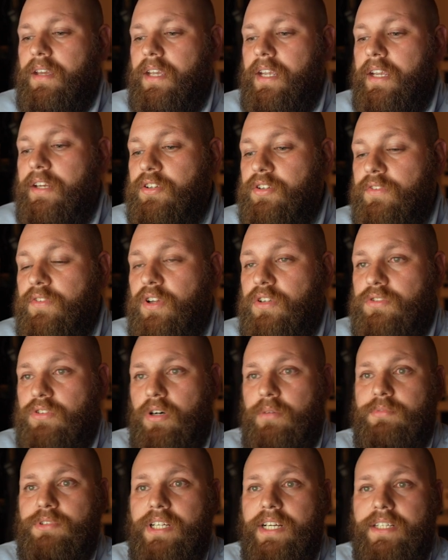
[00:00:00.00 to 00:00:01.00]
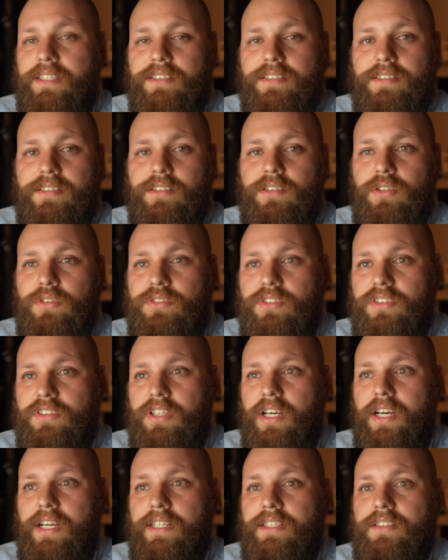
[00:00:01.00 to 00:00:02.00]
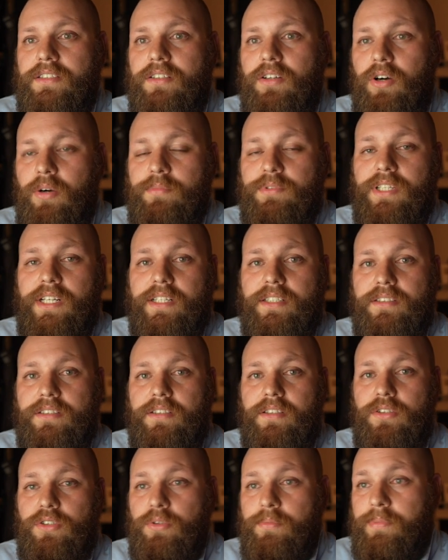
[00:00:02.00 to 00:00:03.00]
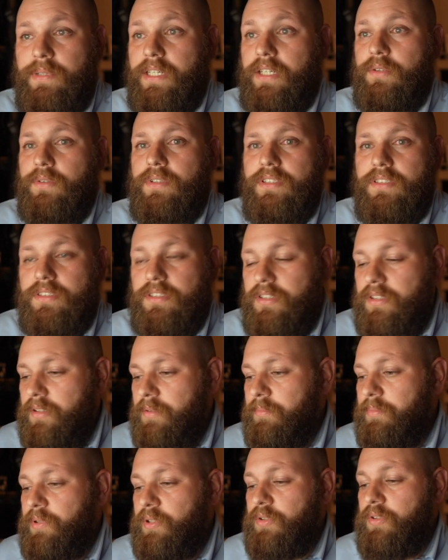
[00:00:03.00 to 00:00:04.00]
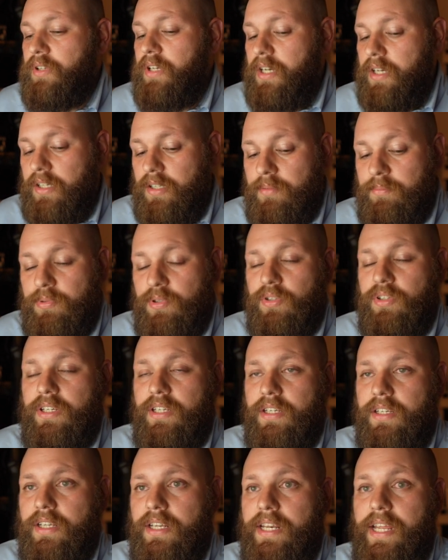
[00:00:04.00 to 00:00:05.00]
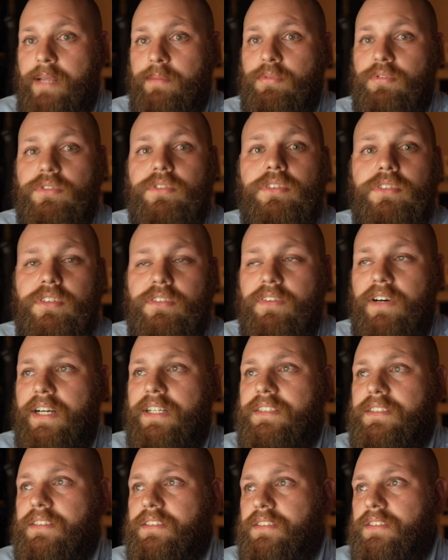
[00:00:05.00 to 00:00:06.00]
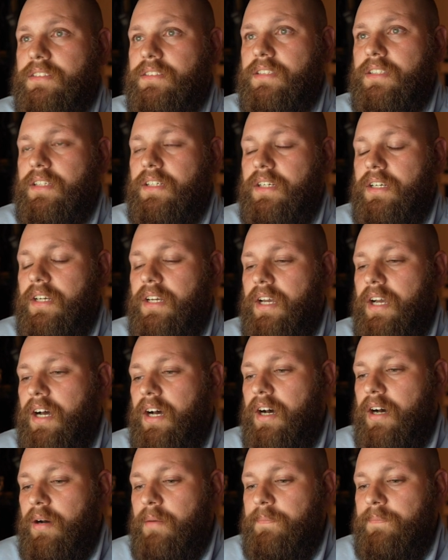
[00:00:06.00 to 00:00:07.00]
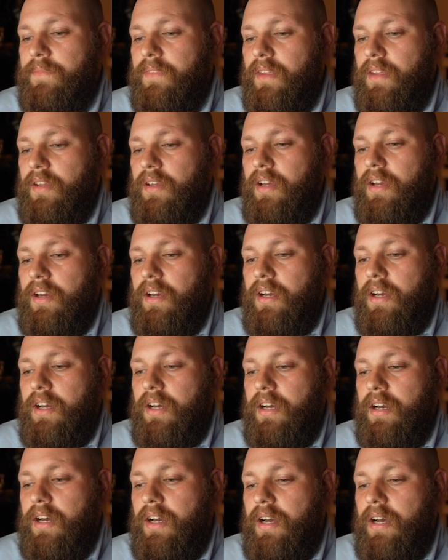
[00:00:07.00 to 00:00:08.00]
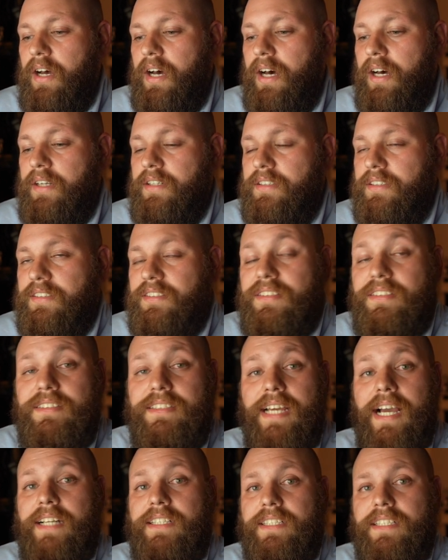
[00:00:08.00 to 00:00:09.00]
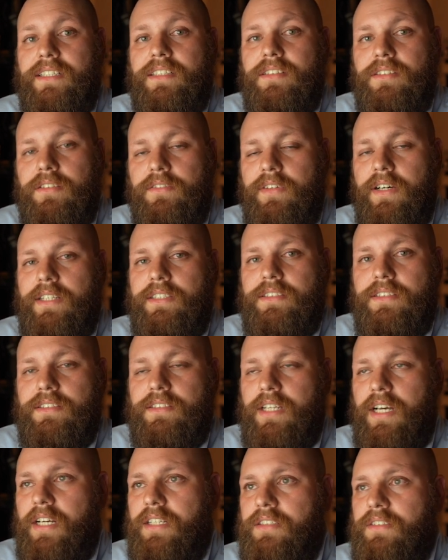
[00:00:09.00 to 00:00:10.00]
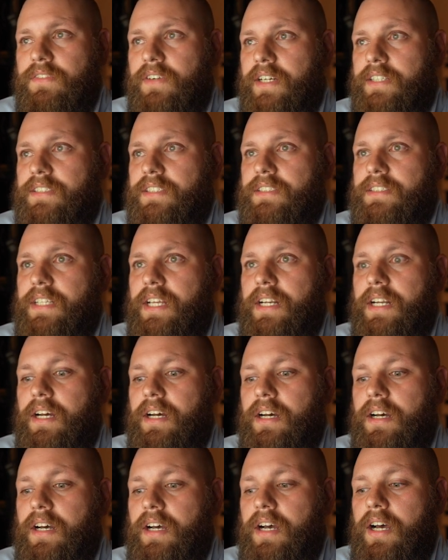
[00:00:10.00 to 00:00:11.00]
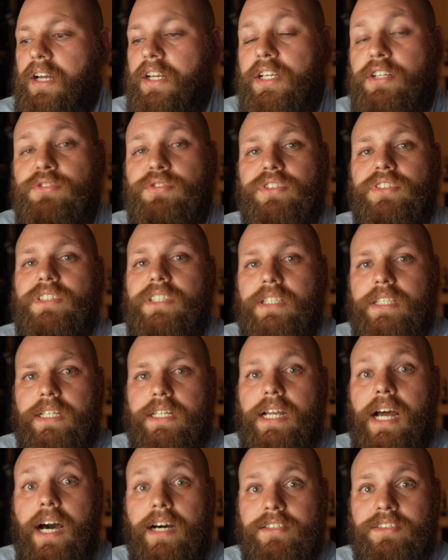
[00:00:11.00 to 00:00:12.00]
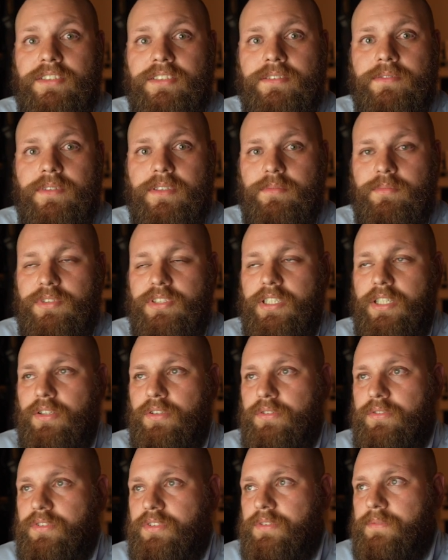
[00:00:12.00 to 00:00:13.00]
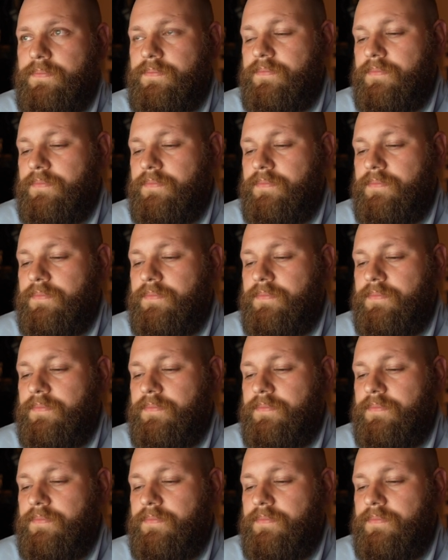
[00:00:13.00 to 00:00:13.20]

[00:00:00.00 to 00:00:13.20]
each of those objects, those designed objects, ubiquitous computing-enabled devices, aren't static devices, aren't devices that are uninterested in us themselves.